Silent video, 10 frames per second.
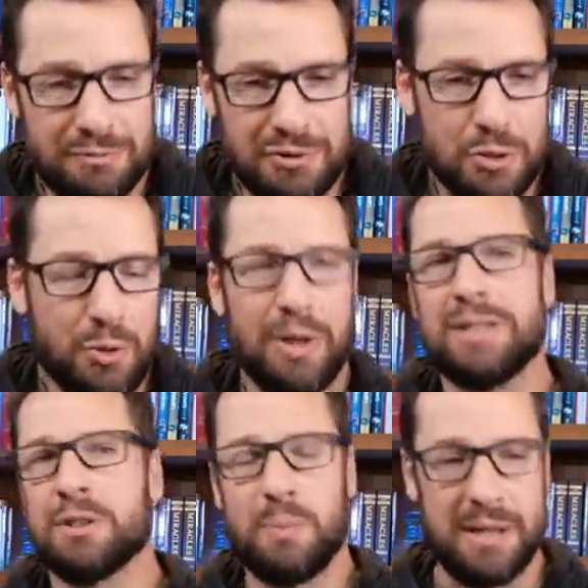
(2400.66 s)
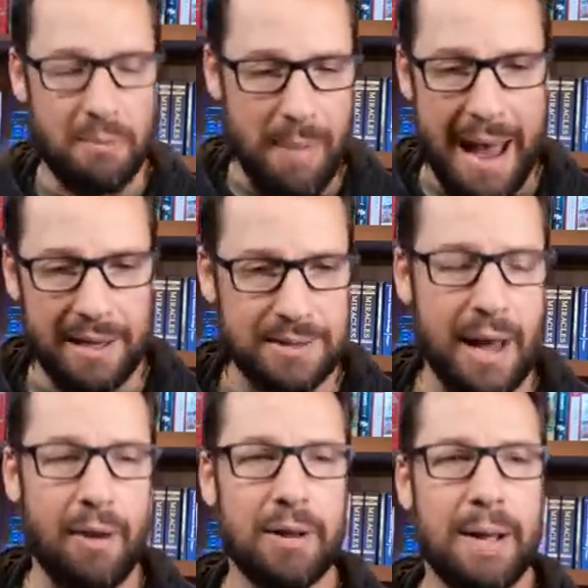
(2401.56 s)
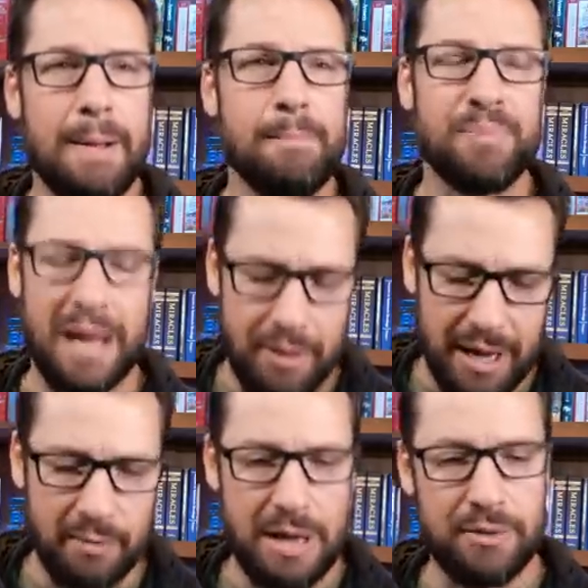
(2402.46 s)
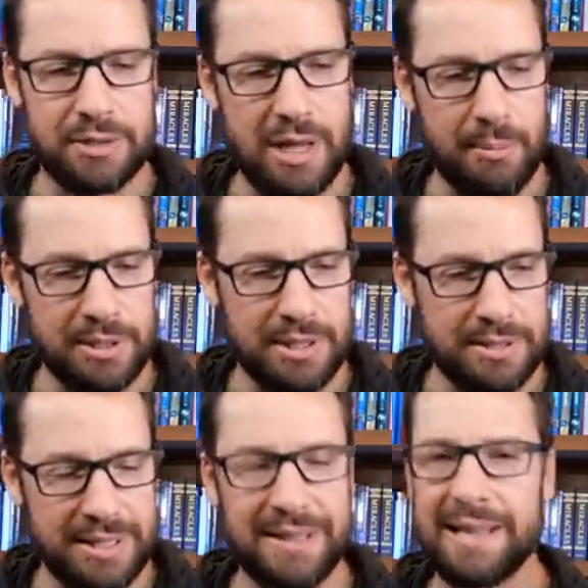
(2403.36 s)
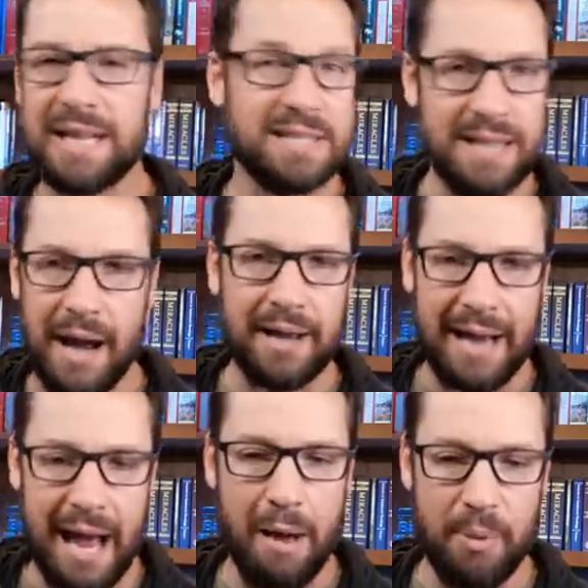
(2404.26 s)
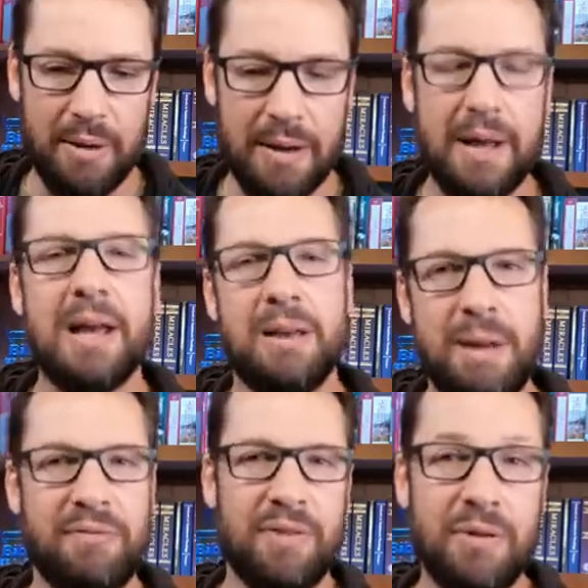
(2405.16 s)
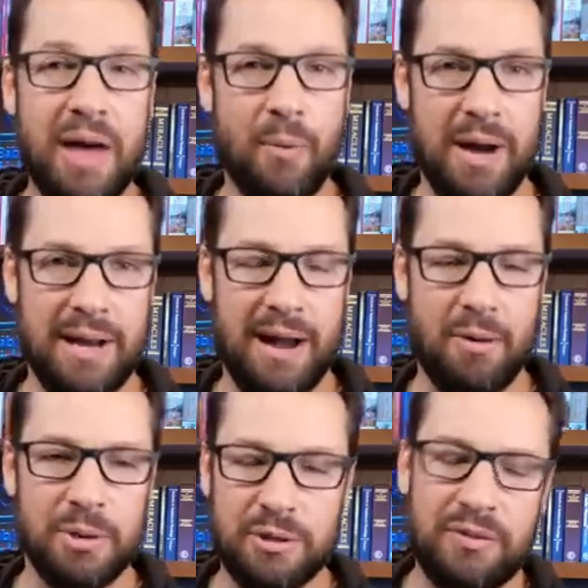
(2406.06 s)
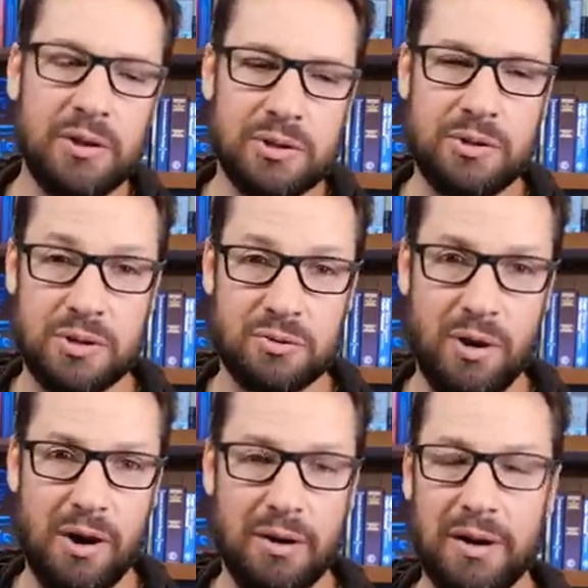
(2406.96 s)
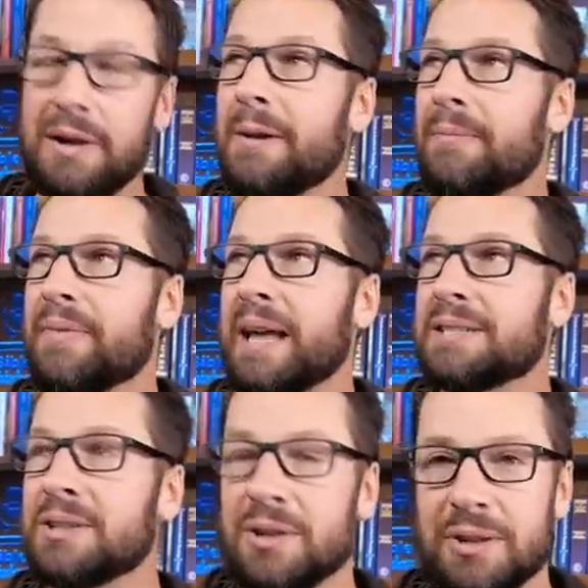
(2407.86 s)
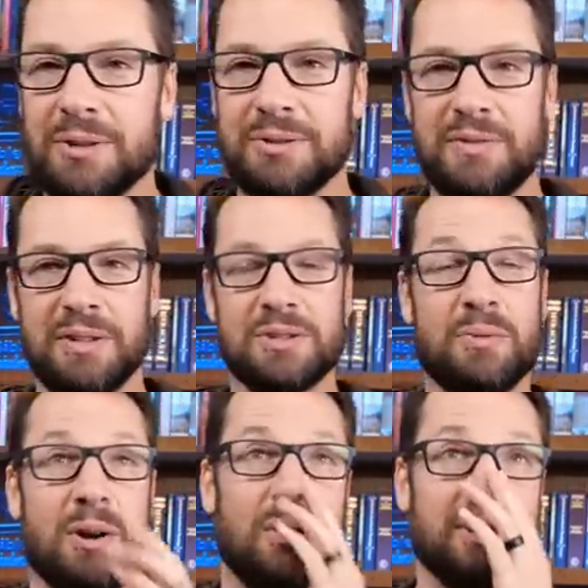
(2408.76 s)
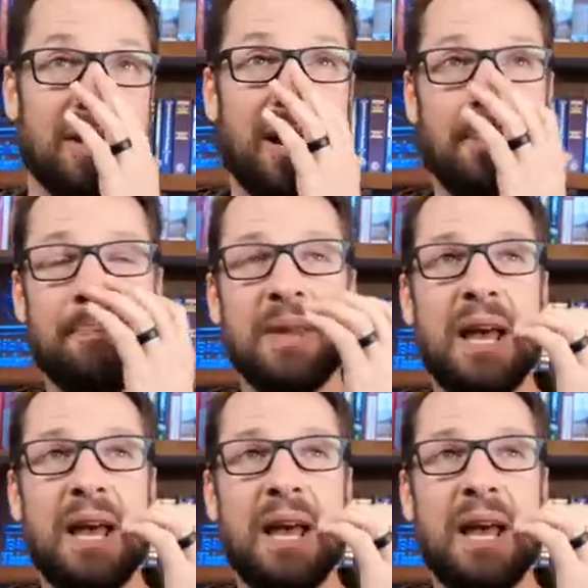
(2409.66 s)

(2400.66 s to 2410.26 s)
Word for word: of joy just being maxed out, I think I'd rather stop existing. Like that's not going to happen. It may feel that way now, but your feelings are just wrong. That's the good news. Feelings are wrong all the time.